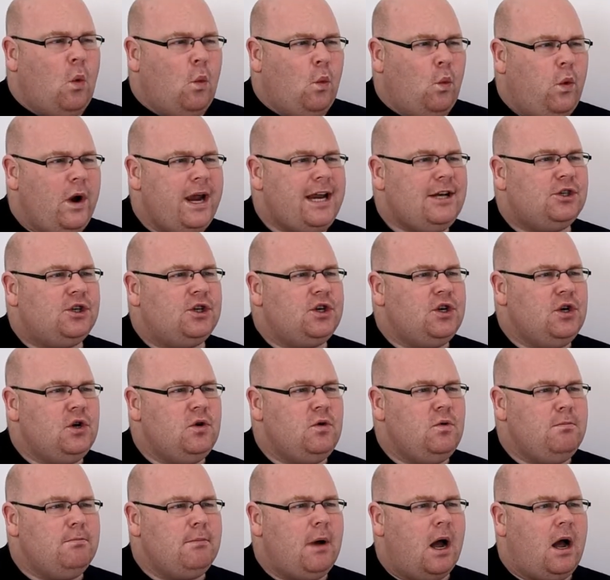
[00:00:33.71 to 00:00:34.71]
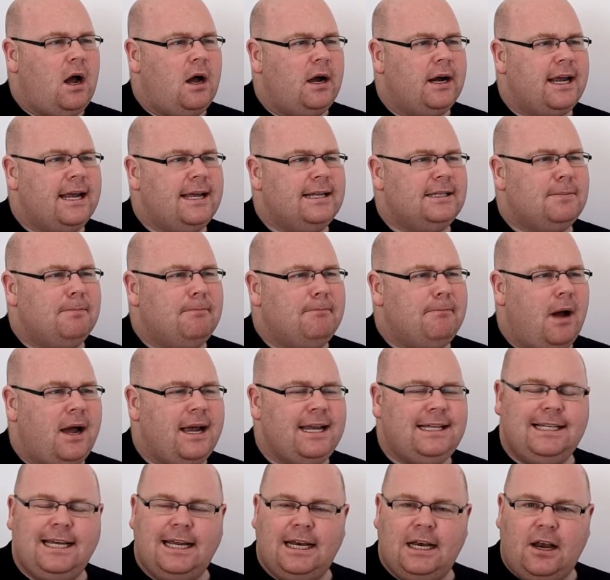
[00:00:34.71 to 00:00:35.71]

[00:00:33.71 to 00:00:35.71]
which new markets might